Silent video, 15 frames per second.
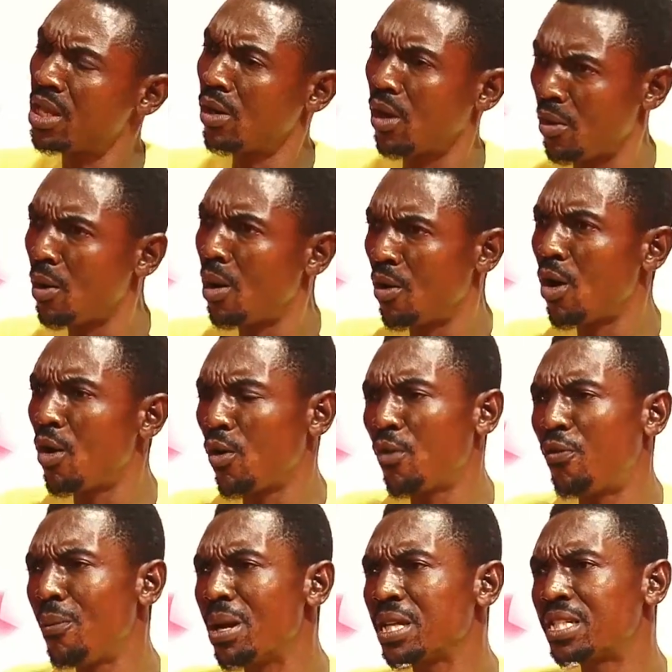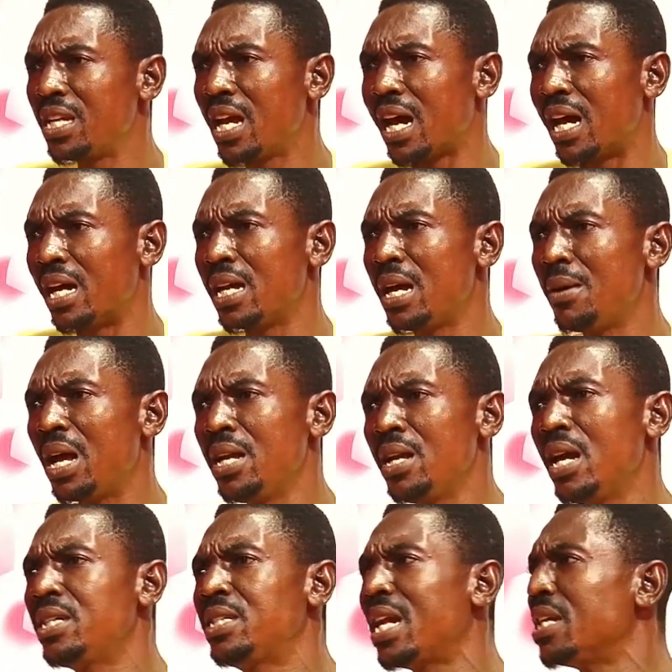May offer a chair,
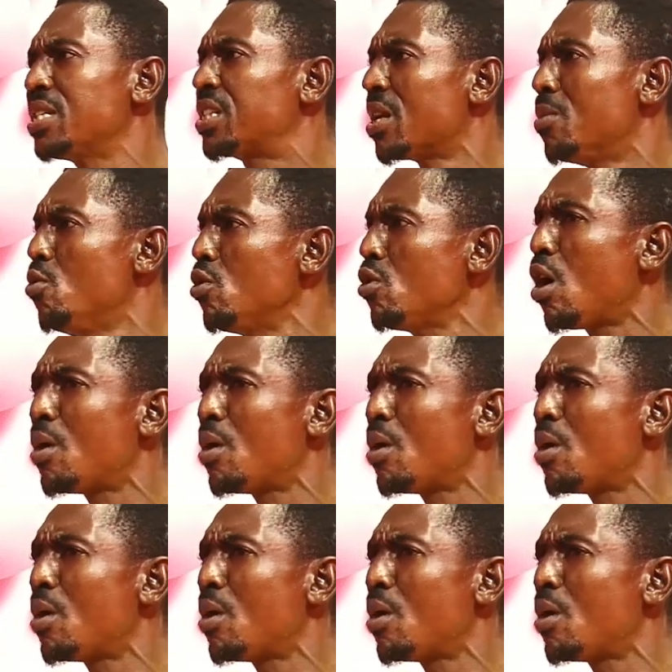a gentleman.